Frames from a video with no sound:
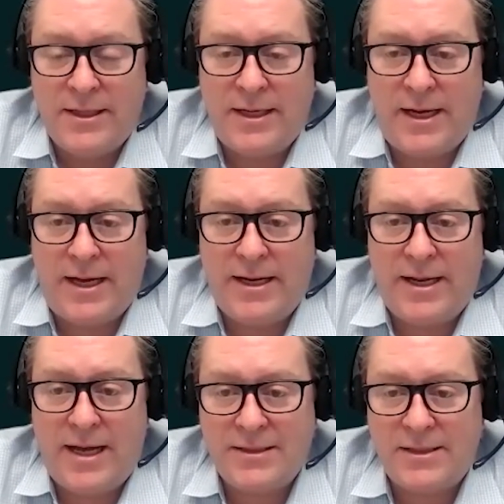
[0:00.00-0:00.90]

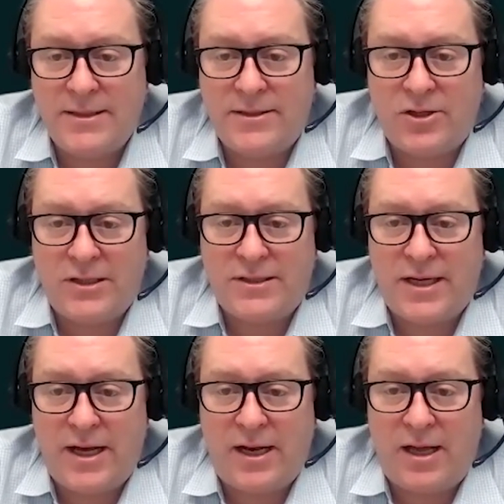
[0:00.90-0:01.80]
And as these guys
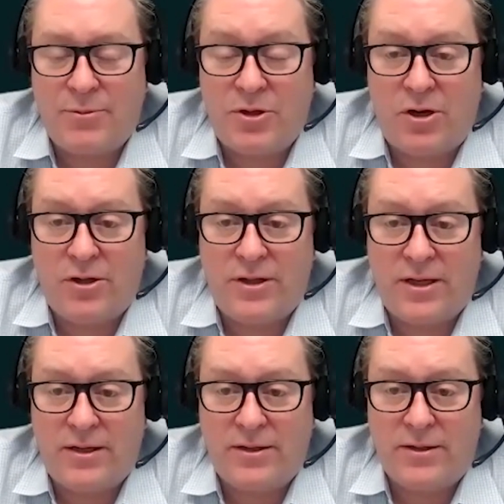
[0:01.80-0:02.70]
scale up, you know,
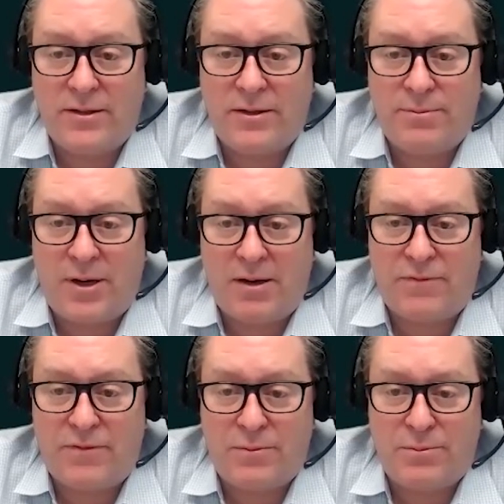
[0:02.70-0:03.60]
they're
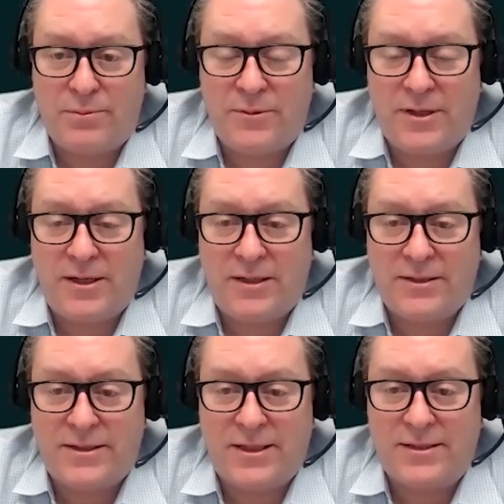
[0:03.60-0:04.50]
apart from
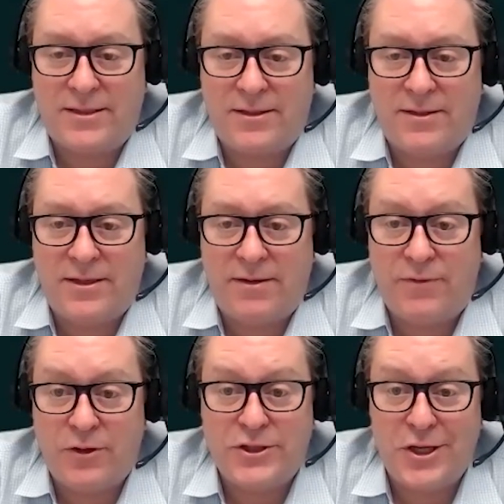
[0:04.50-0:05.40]
Tesla, they're
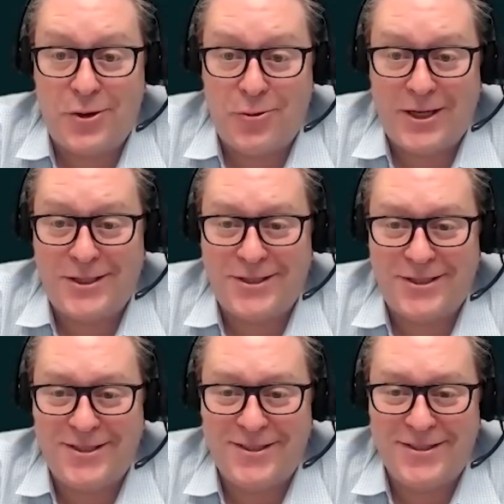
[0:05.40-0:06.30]
first
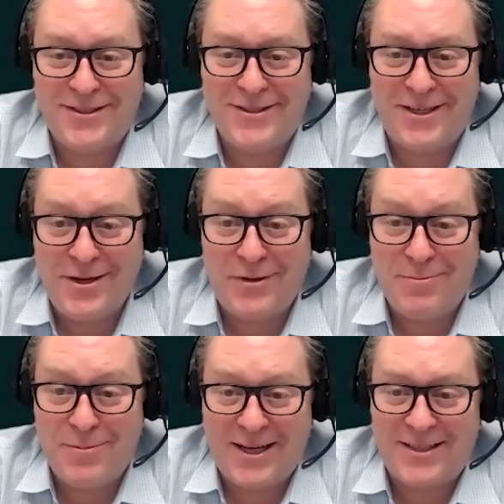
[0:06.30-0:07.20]
generation
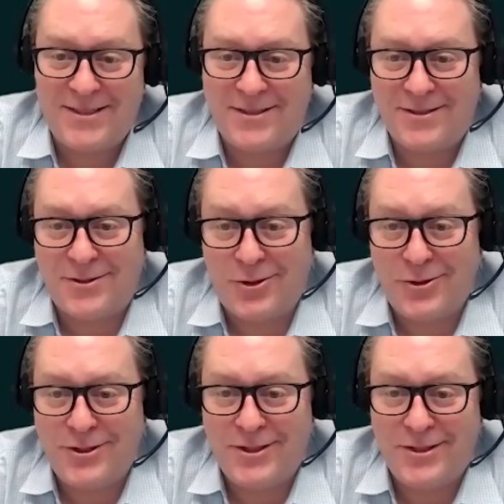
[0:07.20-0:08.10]
EV makers. So
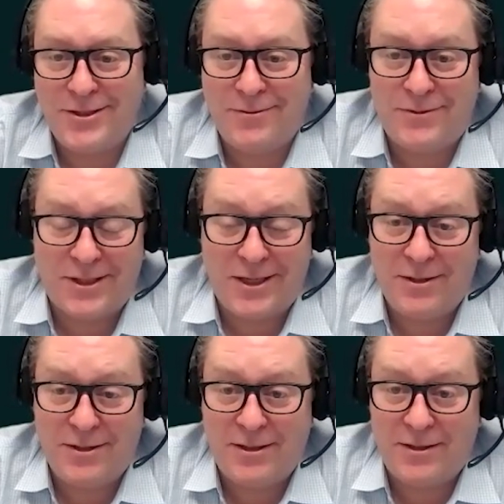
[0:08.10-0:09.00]
you've
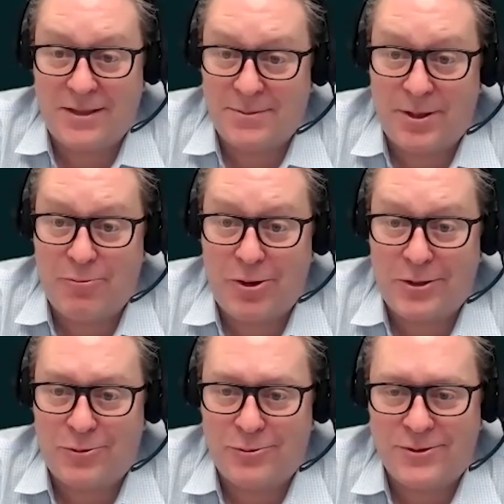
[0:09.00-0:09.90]
seen that there's been
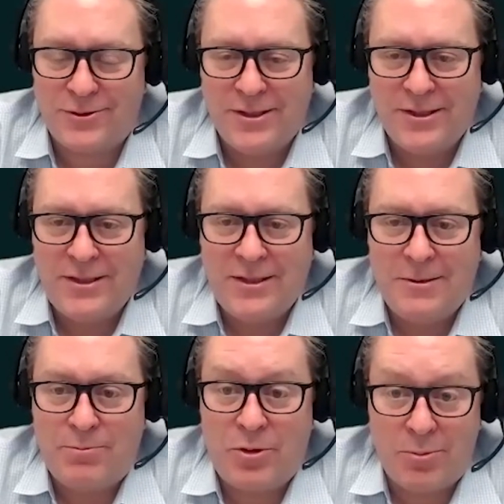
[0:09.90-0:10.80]

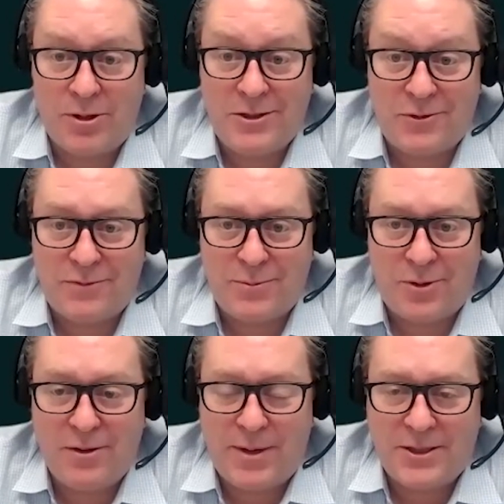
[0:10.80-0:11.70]
recalls, predominantly driven
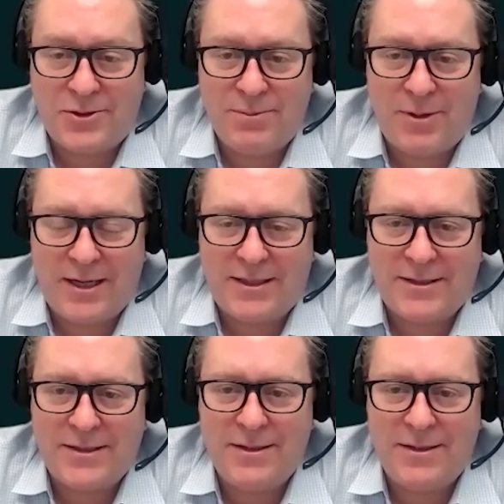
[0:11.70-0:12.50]
by the battery makers.